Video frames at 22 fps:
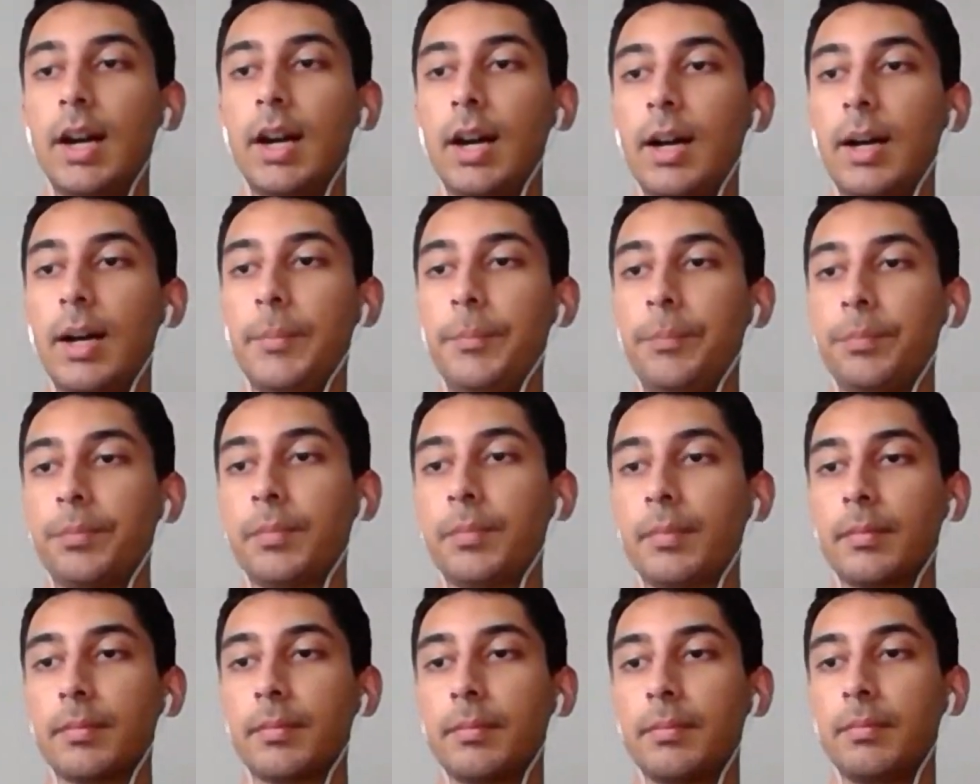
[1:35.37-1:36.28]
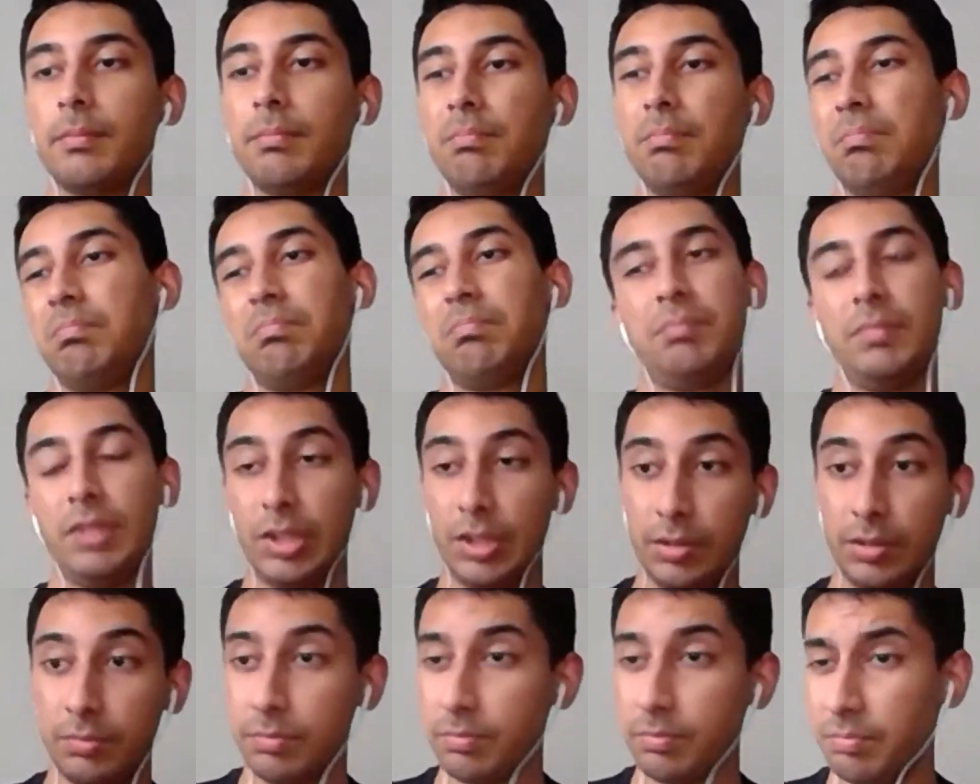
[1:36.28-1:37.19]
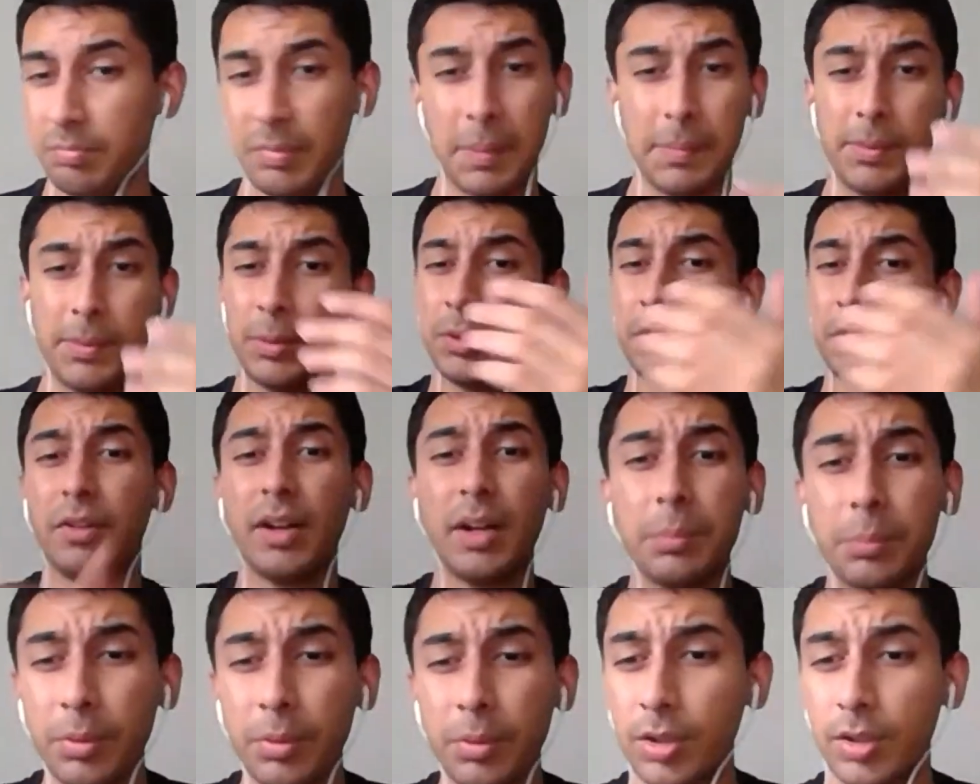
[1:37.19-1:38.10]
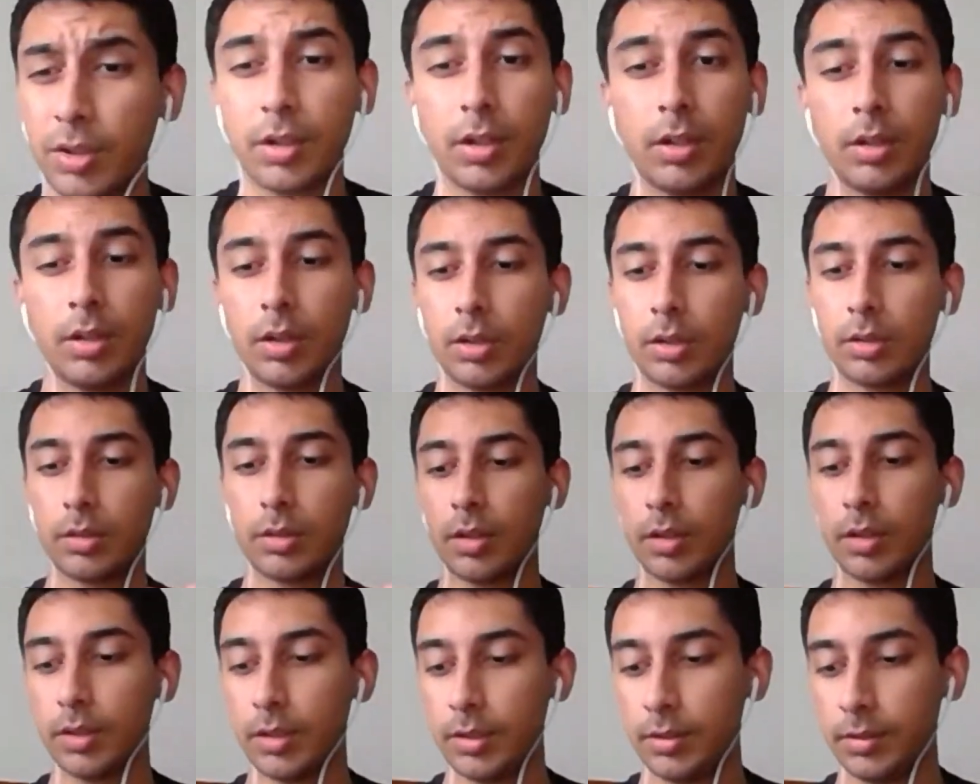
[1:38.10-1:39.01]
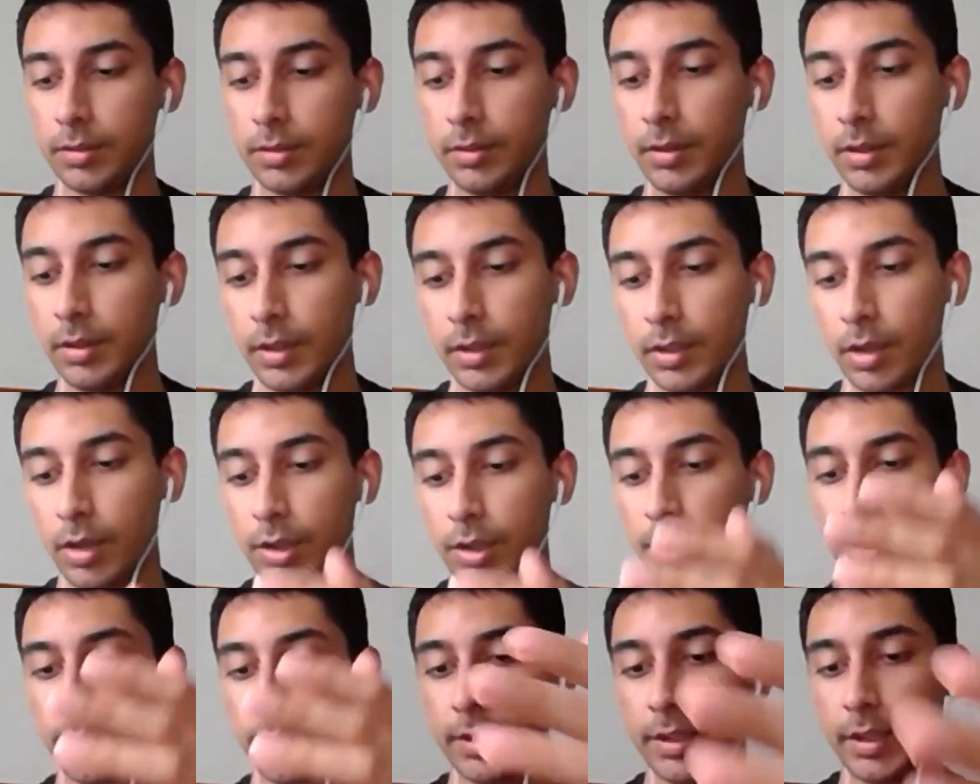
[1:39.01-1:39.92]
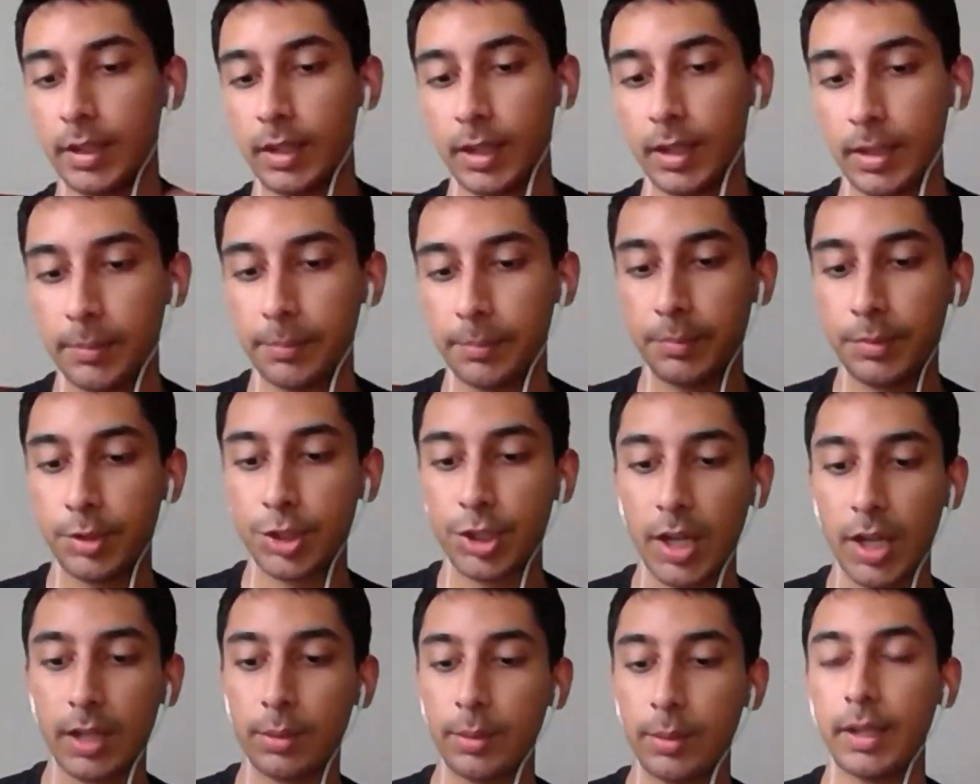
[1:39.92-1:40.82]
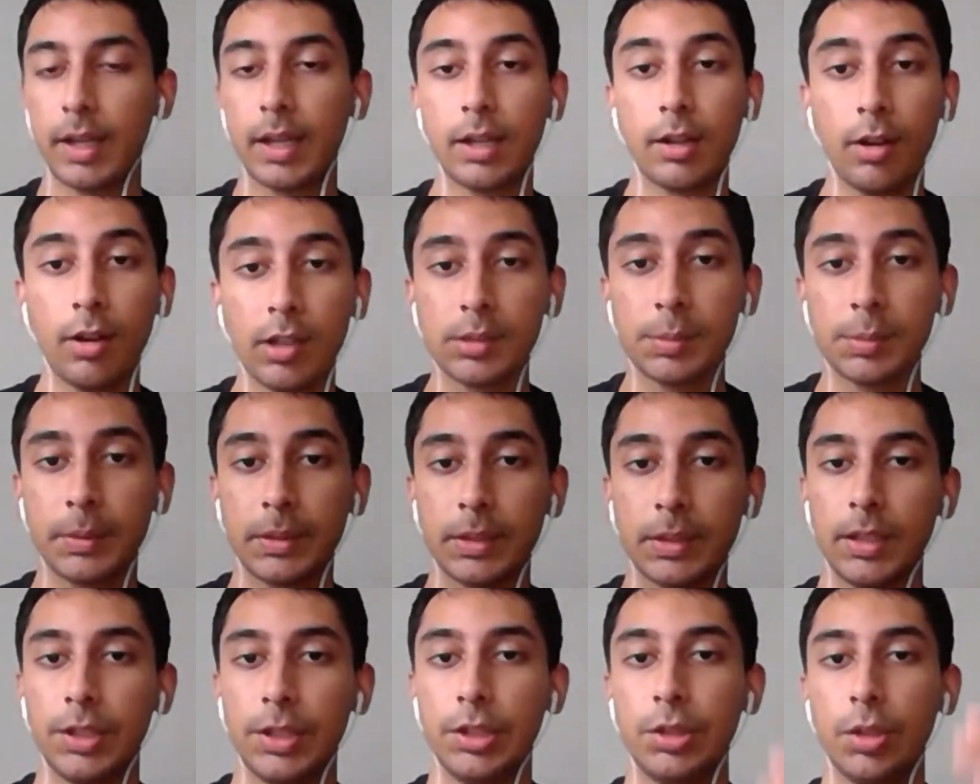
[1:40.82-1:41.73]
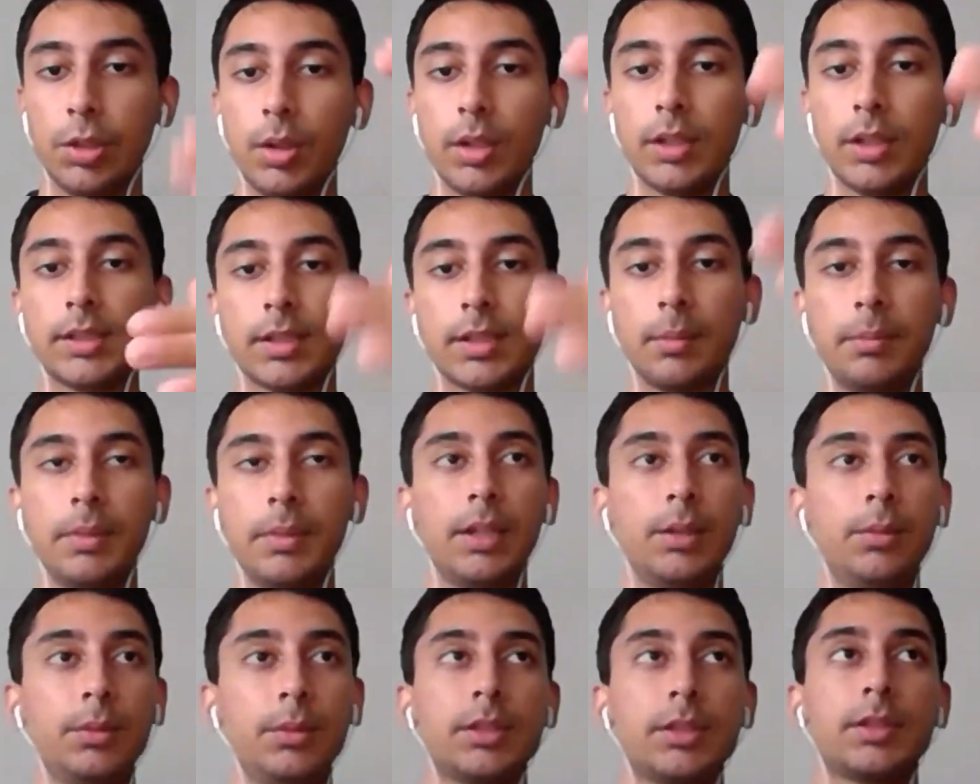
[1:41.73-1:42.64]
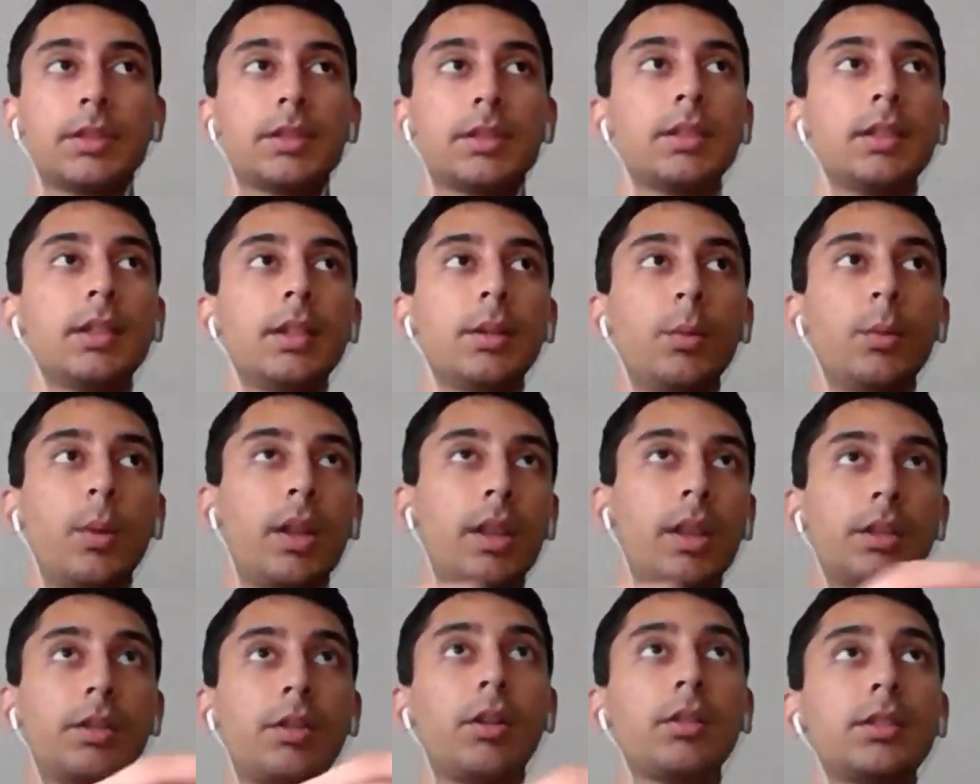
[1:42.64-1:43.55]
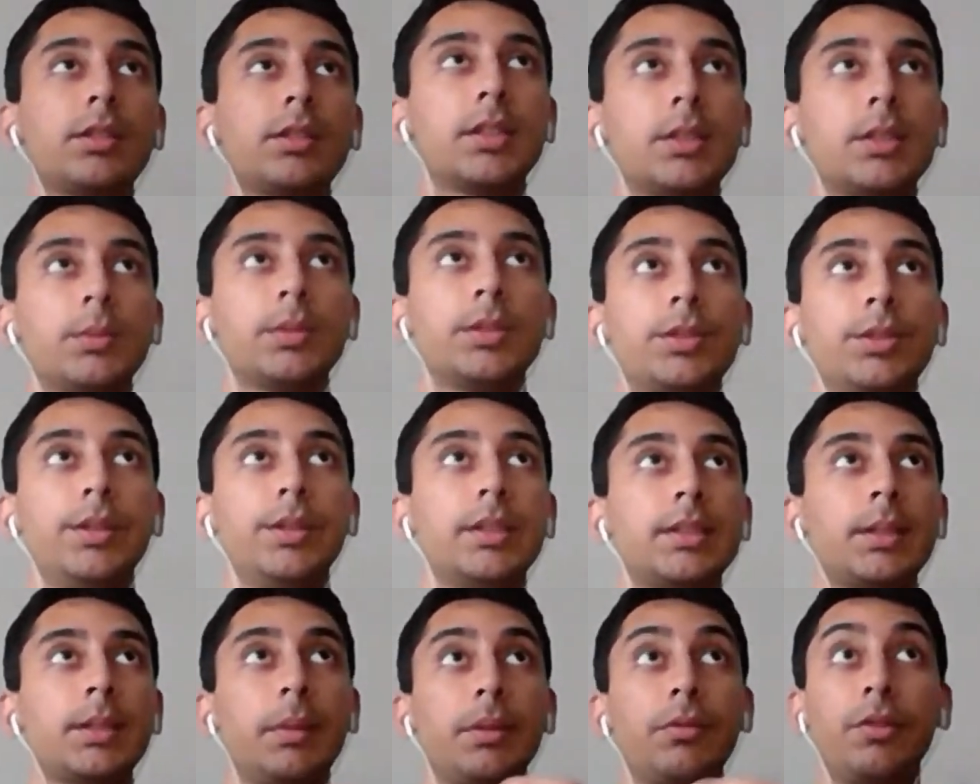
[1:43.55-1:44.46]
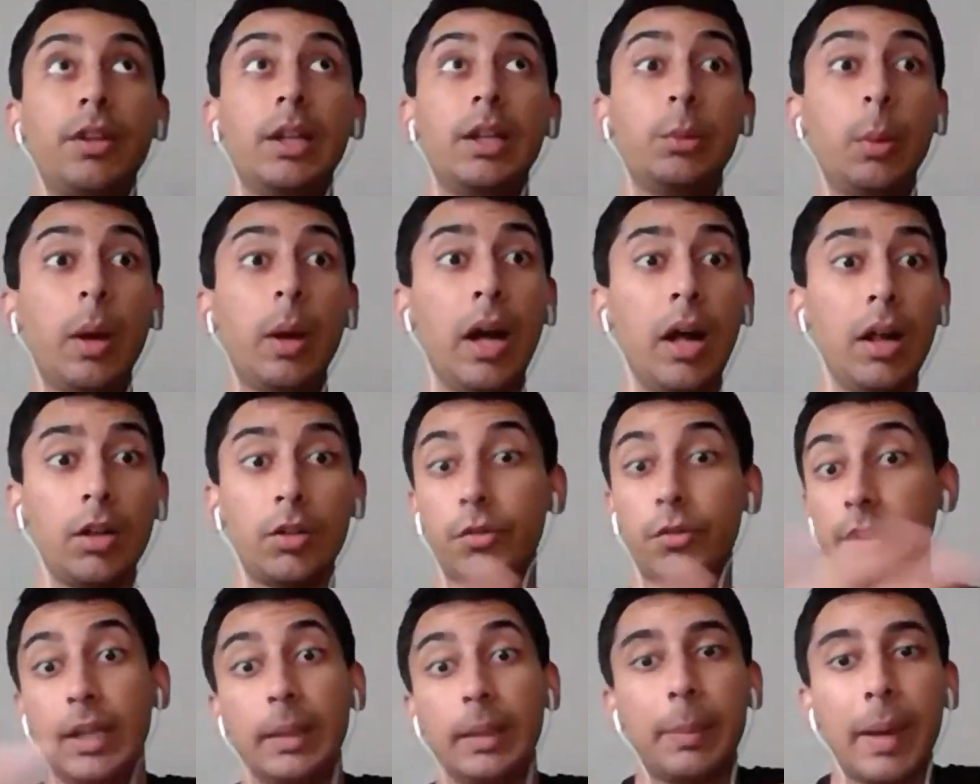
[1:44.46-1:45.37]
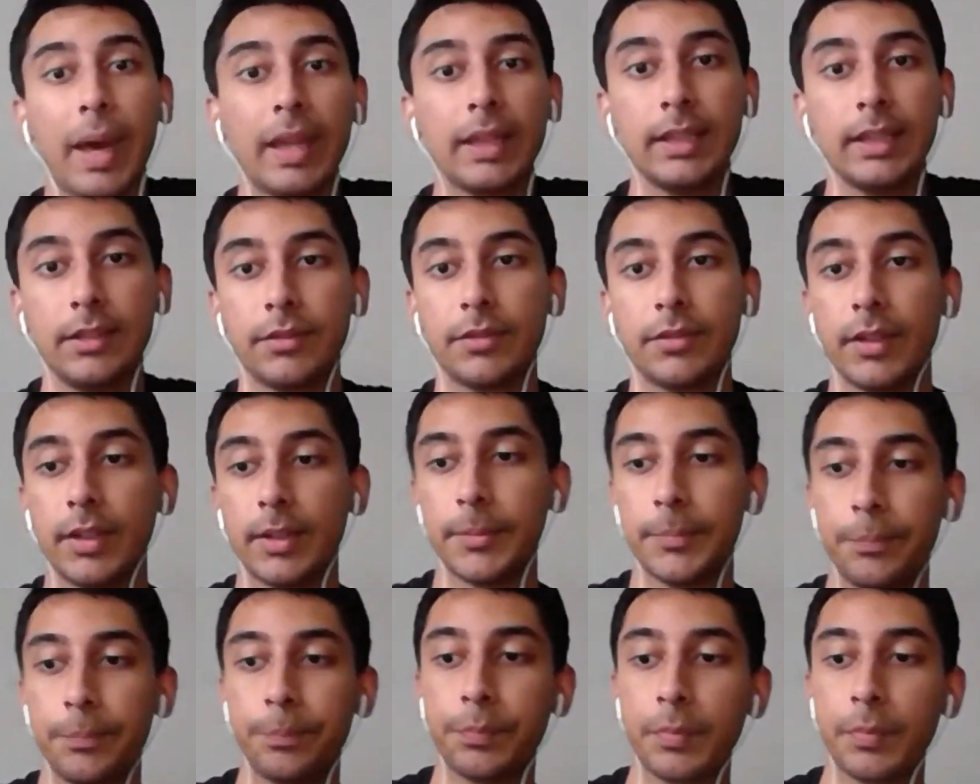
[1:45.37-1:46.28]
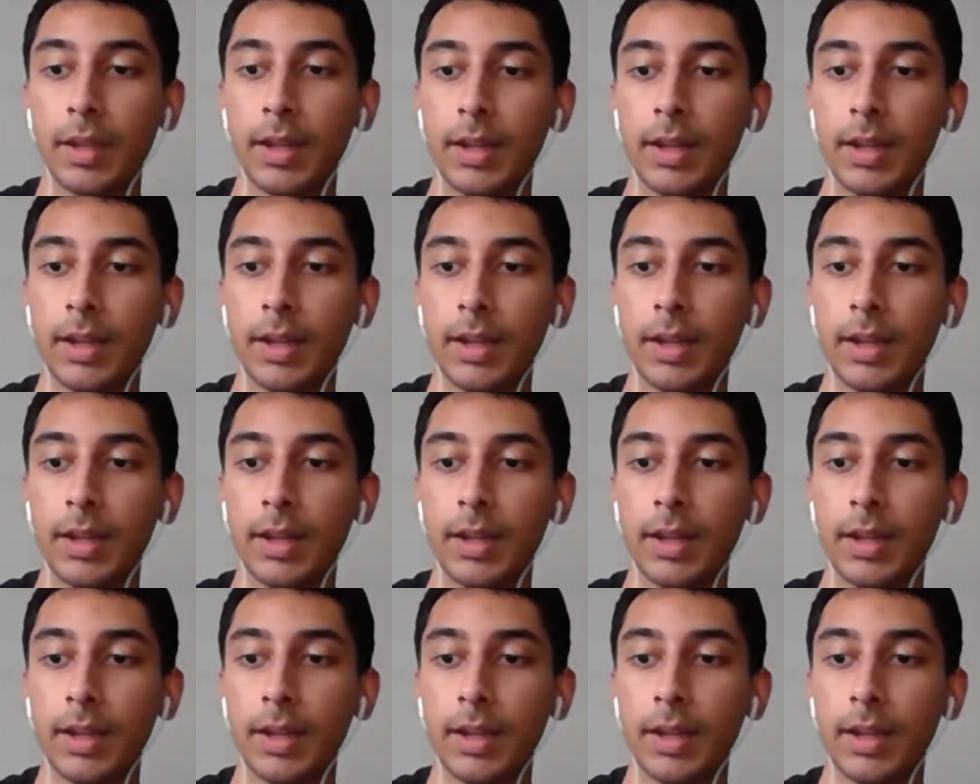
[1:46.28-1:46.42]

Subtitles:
You know, maybe when you read a book or you're shadowing at a hospital and you notice somebody was, one of the doctors was doing something really well or really badly for them.